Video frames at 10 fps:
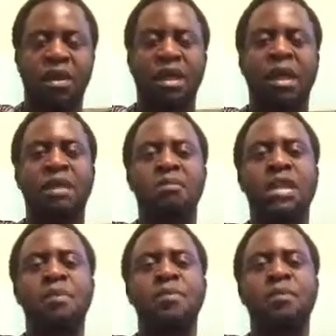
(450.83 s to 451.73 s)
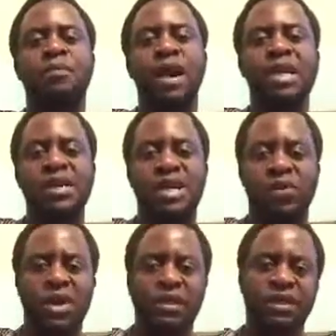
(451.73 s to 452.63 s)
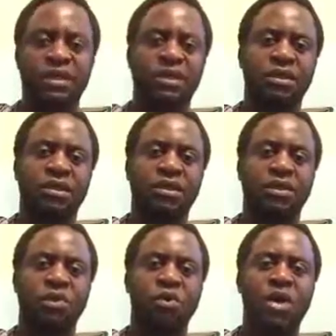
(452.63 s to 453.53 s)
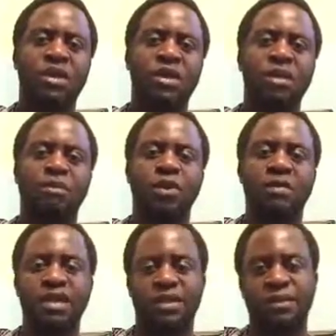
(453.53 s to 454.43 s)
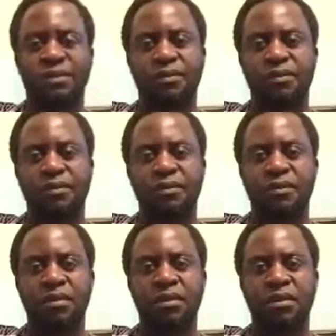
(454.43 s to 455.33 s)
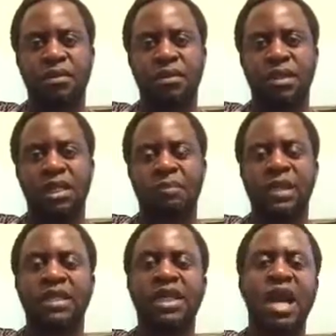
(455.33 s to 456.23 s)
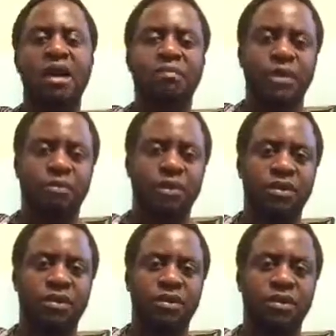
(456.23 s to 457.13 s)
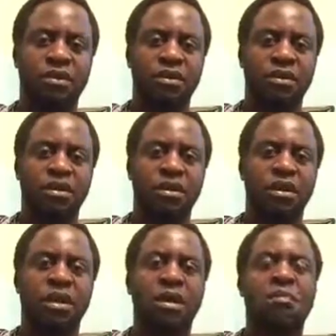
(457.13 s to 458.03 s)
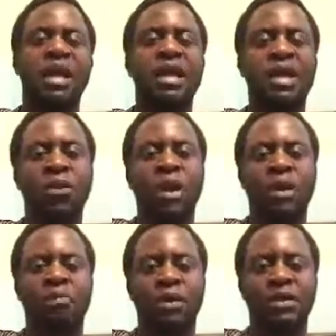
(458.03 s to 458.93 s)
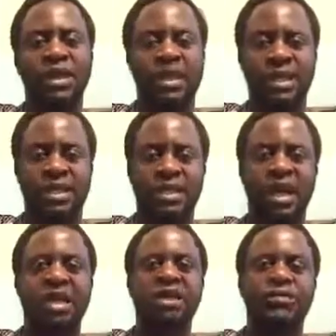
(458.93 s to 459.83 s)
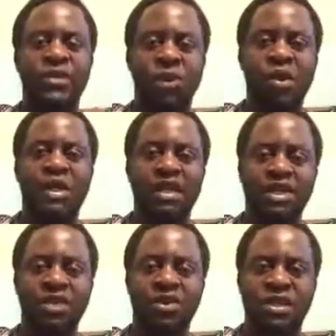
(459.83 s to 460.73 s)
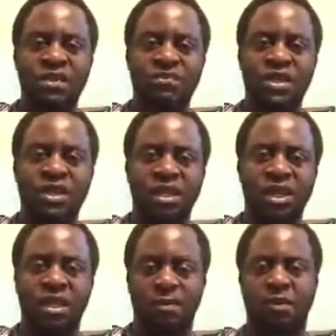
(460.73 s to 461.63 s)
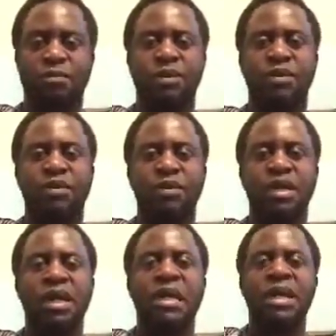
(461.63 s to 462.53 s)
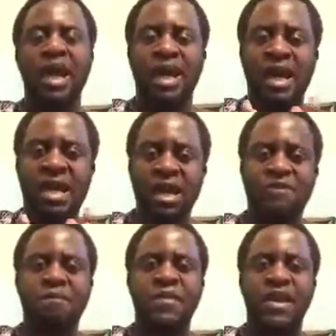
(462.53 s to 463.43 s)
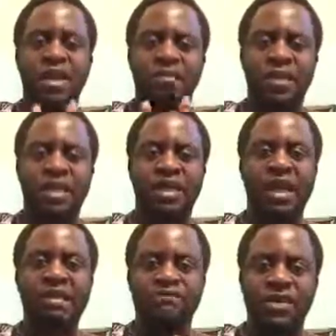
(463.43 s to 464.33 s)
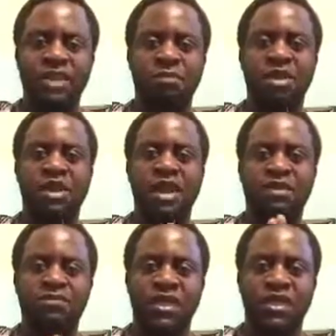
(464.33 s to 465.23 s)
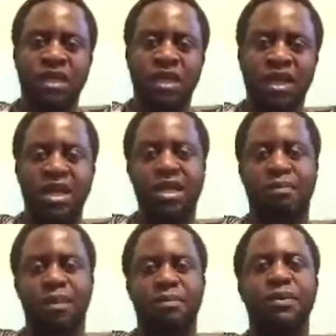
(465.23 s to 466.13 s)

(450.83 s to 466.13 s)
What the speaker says: The many people around the world who are not in employment, especially young people, may equally pose a danger. If the world does not invest in the people, there can never be a better investment than investing in the people.